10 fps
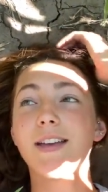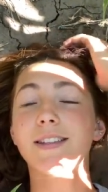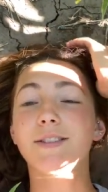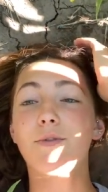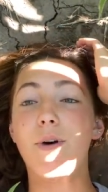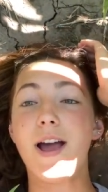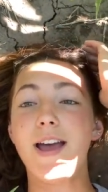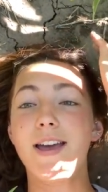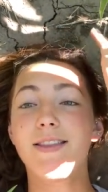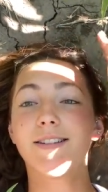It's
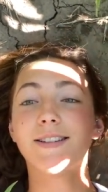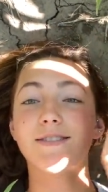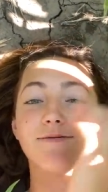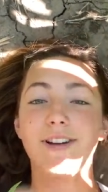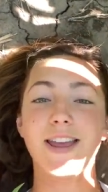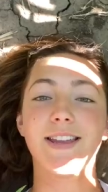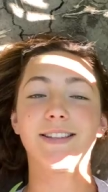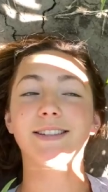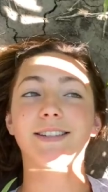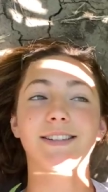quiet and there's no
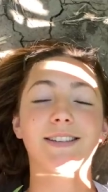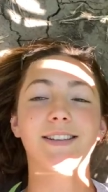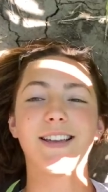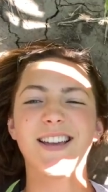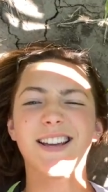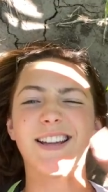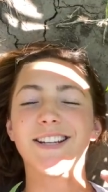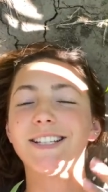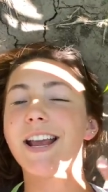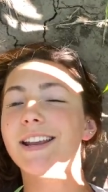wind. Kind
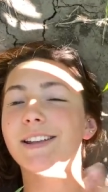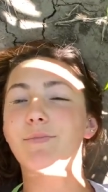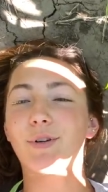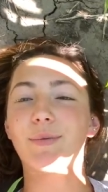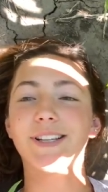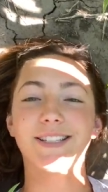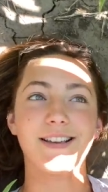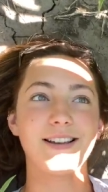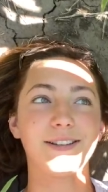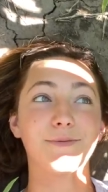of shaded, but a little bit of
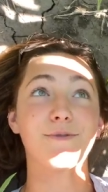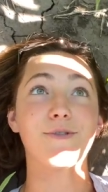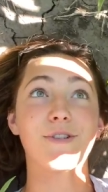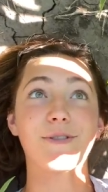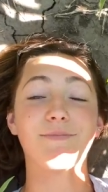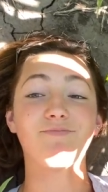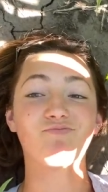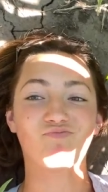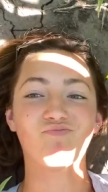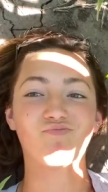sun, it's warm
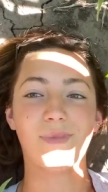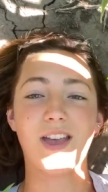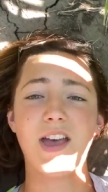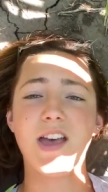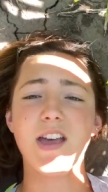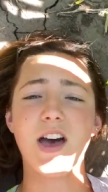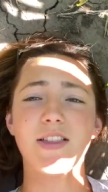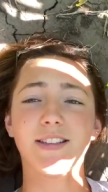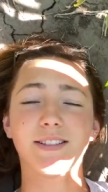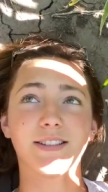yeah,
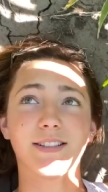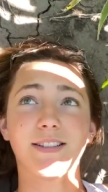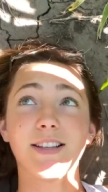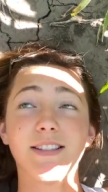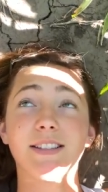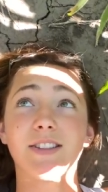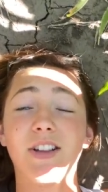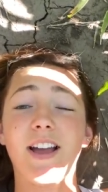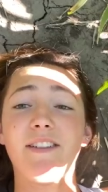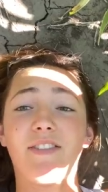this is, this is the
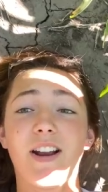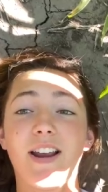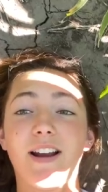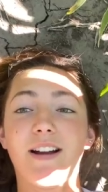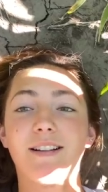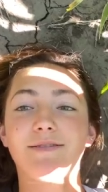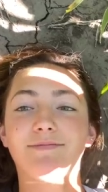life right here.